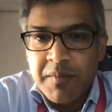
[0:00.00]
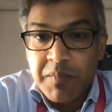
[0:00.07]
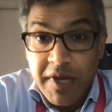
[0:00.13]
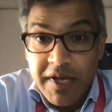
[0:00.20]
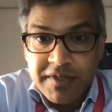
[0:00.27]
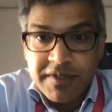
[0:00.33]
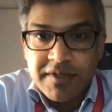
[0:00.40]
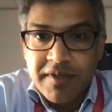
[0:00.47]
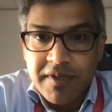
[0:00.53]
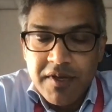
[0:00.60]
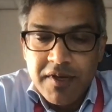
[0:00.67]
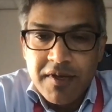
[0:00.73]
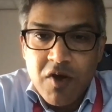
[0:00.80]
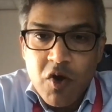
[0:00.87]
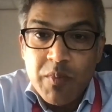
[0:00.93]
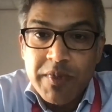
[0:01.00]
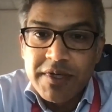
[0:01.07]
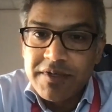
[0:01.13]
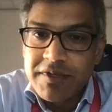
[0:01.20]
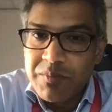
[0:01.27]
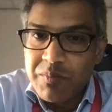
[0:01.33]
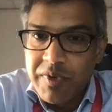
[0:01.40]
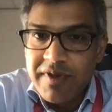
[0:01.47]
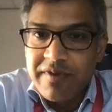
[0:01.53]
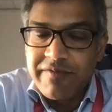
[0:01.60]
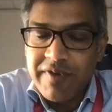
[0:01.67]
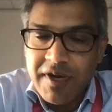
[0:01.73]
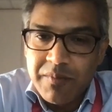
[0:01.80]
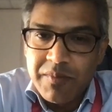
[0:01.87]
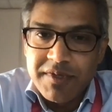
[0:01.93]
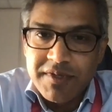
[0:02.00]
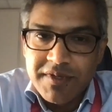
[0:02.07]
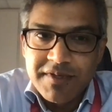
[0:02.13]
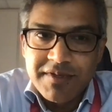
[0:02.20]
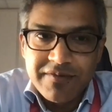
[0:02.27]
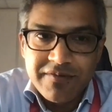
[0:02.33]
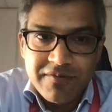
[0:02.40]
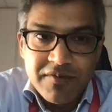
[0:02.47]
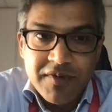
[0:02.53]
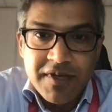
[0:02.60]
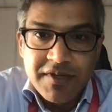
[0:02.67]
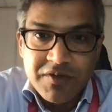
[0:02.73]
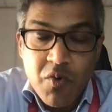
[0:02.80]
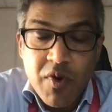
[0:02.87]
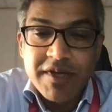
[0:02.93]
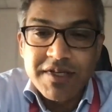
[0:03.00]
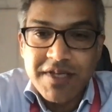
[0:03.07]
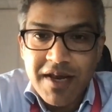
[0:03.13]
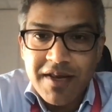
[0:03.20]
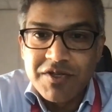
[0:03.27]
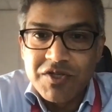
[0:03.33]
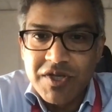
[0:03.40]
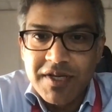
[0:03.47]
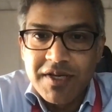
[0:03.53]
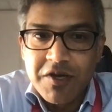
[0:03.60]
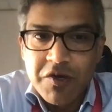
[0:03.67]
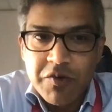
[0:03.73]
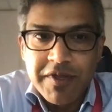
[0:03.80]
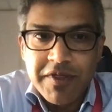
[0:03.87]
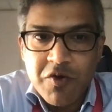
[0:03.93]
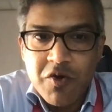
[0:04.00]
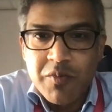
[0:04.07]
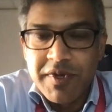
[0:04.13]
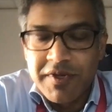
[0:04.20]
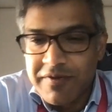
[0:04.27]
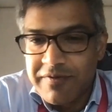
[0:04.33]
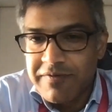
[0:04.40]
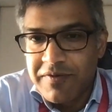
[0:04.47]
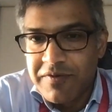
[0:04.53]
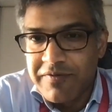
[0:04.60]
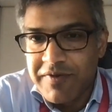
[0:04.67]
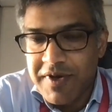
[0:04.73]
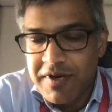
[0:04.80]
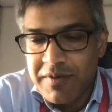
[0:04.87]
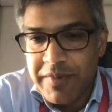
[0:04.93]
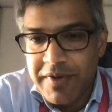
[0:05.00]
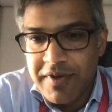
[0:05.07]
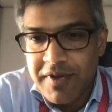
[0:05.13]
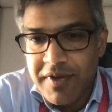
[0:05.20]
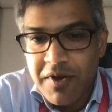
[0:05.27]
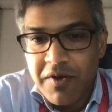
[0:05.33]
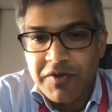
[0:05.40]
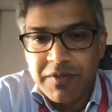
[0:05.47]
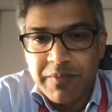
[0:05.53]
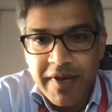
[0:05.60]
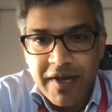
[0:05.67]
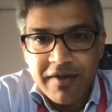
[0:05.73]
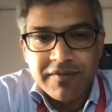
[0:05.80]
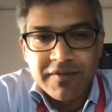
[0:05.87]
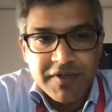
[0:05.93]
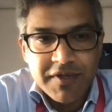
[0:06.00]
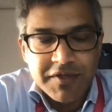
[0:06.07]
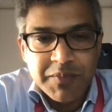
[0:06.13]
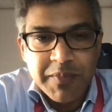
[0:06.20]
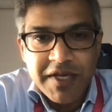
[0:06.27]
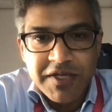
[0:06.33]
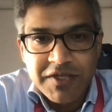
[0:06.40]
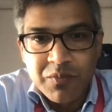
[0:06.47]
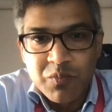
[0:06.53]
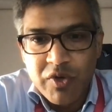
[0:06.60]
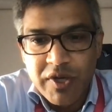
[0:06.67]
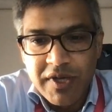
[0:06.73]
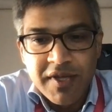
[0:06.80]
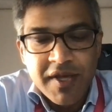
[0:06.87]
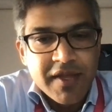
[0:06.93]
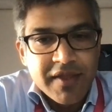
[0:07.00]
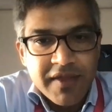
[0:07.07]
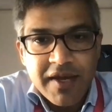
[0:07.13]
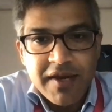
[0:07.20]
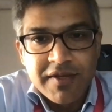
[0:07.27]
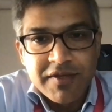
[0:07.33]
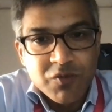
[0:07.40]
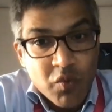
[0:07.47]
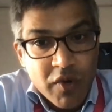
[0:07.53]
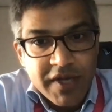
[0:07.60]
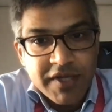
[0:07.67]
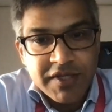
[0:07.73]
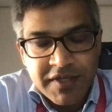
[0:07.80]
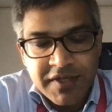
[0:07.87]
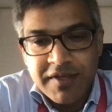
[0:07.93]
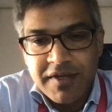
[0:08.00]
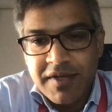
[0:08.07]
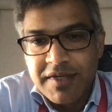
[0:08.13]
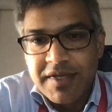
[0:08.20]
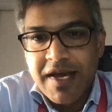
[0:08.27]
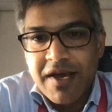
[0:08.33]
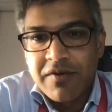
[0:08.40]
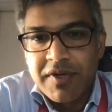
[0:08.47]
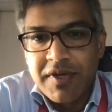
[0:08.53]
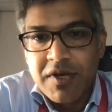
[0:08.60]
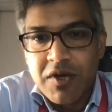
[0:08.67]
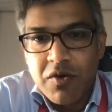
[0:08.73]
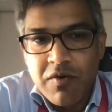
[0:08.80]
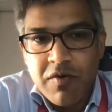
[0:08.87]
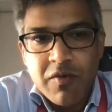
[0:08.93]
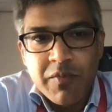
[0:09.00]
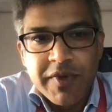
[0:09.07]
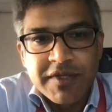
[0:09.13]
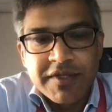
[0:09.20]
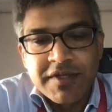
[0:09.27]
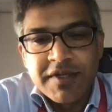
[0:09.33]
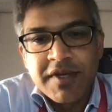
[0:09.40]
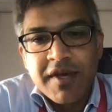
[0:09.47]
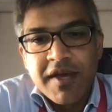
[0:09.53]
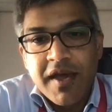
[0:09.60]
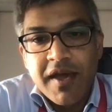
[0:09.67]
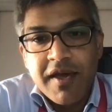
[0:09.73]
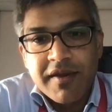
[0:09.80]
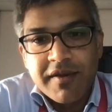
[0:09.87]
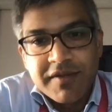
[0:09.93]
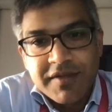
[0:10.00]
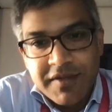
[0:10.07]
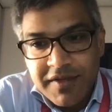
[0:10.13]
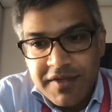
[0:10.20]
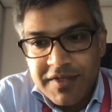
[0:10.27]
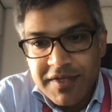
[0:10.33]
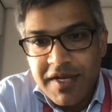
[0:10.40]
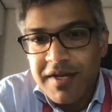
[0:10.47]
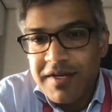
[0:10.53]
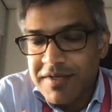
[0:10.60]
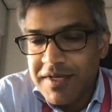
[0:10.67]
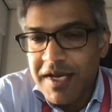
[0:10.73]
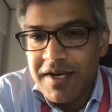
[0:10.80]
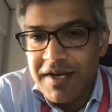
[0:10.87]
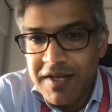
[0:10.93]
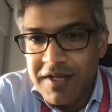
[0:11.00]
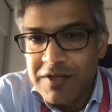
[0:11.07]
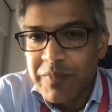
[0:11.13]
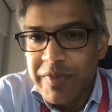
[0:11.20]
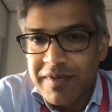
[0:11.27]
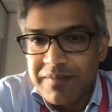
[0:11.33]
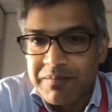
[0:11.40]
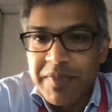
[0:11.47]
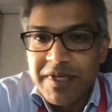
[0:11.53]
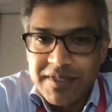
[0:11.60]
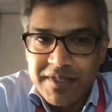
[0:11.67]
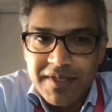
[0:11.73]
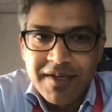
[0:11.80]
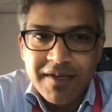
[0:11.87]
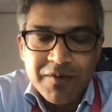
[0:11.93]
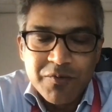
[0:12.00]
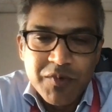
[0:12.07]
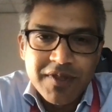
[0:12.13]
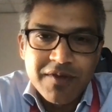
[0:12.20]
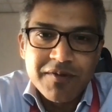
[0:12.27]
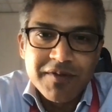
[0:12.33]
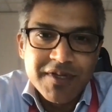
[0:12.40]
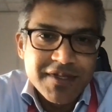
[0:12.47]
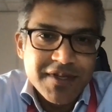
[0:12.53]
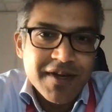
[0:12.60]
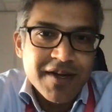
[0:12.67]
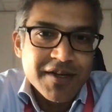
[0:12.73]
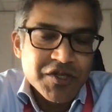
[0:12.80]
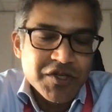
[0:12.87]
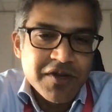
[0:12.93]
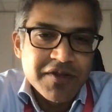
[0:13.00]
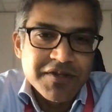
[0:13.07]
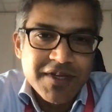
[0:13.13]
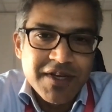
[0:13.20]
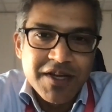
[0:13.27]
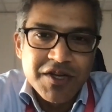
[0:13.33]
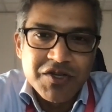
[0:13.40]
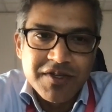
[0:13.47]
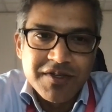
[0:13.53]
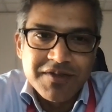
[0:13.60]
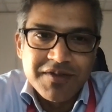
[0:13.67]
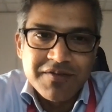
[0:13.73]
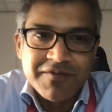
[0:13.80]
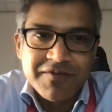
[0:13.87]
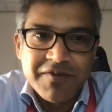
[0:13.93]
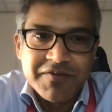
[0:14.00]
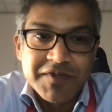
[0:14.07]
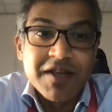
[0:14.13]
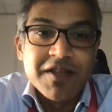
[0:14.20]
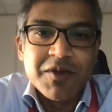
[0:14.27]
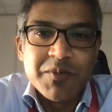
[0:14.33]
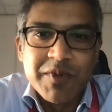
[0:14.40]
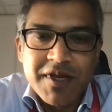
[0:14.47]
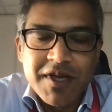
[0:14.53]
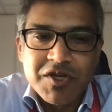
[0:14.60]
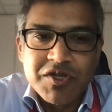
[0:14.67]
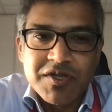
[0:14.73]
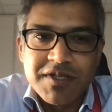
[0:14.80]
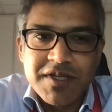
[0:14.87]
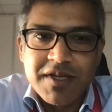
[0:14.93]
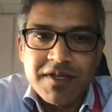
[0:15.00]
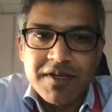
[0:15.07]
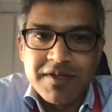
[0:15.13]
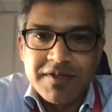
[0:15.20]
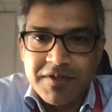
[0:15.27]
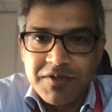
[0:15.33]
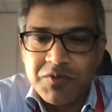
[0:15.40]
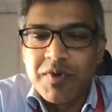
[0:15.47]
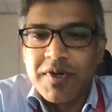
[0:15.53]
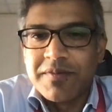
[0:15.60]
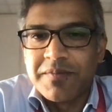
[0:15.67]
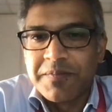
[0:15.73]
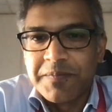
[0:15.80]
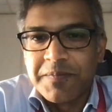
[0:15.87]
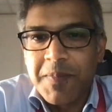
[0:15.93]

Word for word: Plus, the orbital debris environment is quite challenging in low Earth orbit. You've heard a lot about space debris that is worst down in low orbits, and it's starting to get a little bit busy with all these large constellations of telecommunication satellites as well.